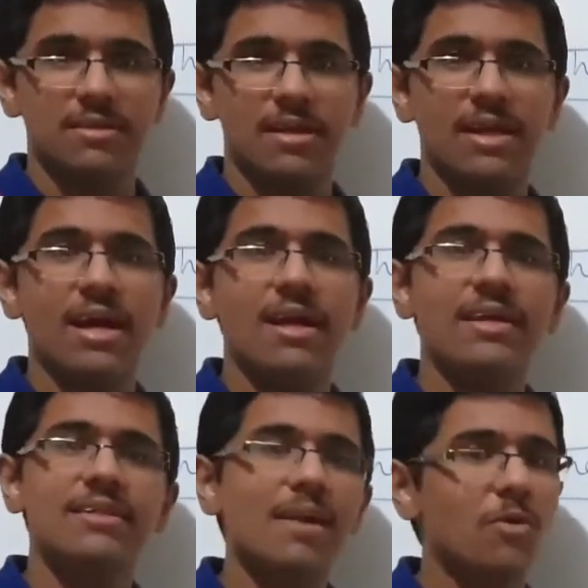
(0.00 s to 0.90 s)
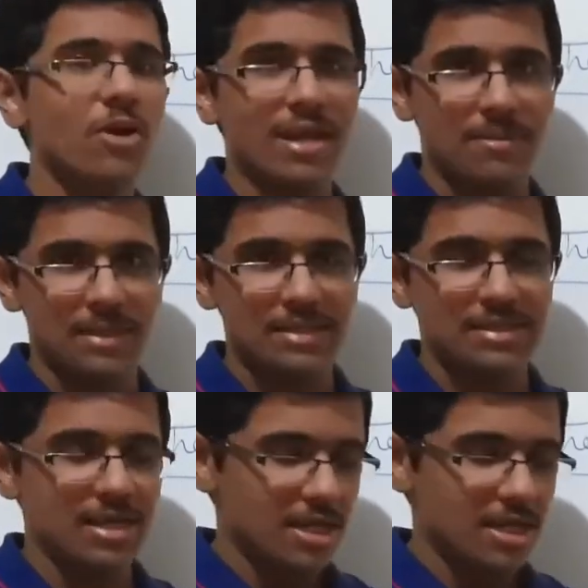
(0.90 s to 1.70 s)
regarding thermodynamics.